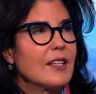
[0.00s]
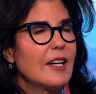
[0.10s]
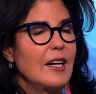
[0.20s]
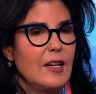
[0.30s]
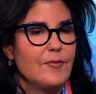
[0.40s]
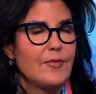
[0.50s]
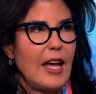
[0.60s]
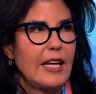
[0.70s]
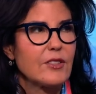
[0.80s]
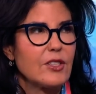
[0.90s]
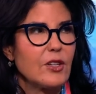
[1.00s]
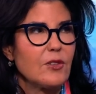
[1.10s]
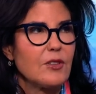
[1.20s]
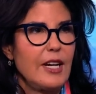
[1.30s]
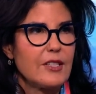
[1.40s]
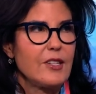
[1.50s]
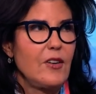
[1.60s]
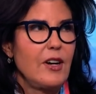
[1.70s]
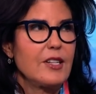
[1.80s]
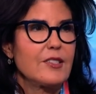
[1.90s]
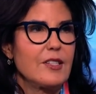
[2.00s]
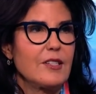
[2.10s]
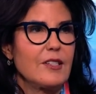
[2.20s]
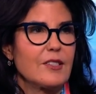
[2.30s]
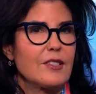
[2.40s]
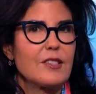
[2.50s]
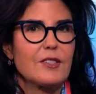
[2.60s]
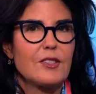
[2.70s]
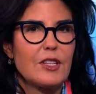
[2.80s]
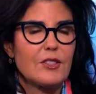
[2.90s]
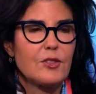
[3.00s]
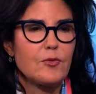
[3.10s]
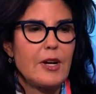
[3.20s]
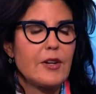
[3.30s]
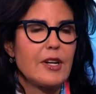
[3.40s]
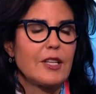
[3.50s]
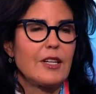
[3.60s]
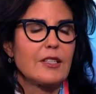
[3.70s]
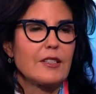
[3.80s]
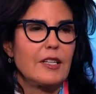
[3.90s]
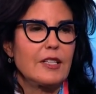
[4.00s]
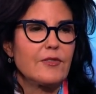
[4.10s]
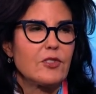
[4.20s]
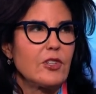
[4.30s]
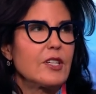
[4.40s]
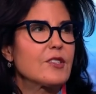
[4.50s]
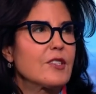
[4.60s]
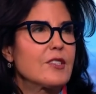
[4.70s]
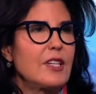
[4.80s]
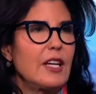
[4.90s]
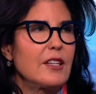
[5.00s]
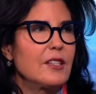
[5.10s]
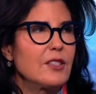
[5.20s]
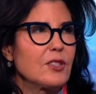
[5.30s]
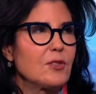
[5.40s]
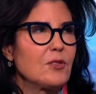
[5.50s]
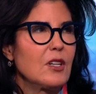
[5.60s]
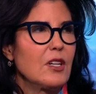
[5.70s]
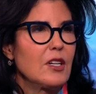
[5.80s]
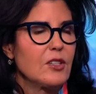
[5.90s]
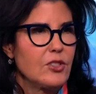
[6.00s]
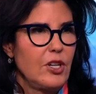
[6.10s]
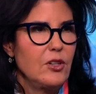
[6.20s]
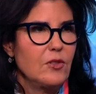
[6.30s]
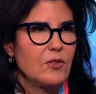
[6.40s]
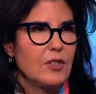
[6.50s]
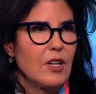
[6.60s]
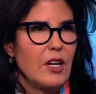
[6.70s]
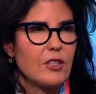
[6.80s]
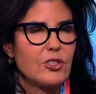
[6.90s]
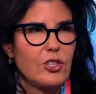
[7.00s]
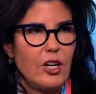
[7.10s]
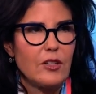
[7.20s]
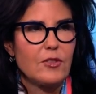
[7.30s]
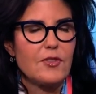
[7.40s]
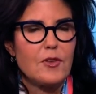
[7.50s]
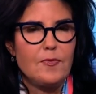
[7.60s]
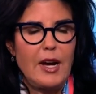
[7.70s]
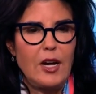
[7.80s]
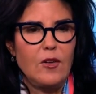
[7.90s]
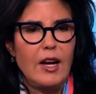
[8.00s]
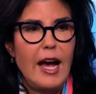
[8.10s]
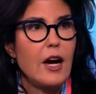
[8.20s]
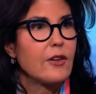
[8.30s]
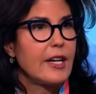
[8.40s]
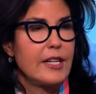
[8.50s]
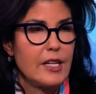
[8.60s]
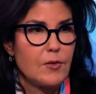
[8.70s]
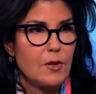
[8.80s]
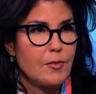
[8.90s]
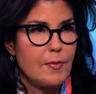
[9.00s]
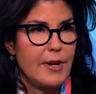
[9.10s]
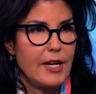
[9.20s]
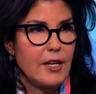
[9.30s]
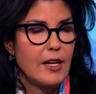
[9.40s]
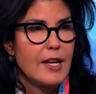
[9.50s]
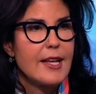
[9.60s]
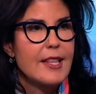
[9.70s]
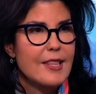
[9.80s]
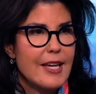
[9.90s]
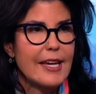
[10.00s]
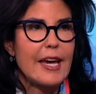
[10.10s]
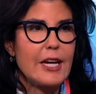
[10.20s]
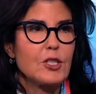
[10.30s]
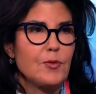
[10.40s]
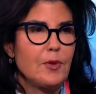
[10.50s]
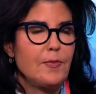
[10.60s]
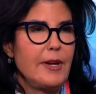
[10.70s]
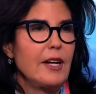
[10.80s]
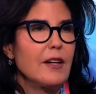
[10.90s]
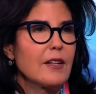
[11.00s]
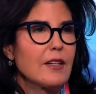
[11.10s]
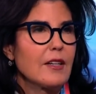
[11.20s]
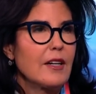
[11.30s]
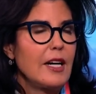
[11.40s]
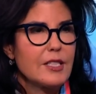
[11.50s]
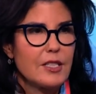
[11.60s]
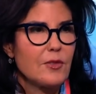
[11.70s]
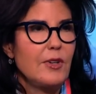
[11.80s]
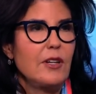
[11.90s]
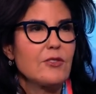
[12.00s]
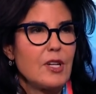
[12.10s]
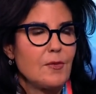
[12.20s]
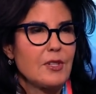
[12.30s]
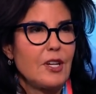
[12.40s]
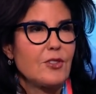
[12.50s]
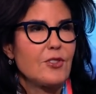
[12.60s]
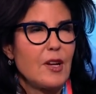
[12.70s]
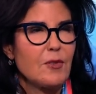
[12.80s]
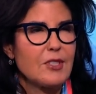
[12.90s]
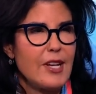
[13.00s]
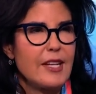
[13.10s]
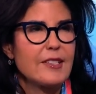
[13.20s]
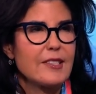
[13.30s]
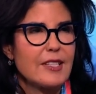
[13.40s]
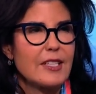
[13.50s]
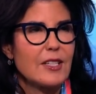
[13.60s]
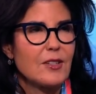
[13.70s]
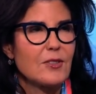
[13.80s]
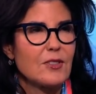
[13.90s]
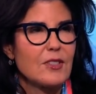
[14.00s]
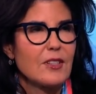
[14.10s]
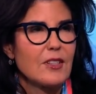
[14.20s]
And so that's how I see this. This is rhetoric that kind of tries to set a new tone, a shot over the bow. How can anyone prepare? They can't prepare. I did a roundtable yesterday with 10 CEOs.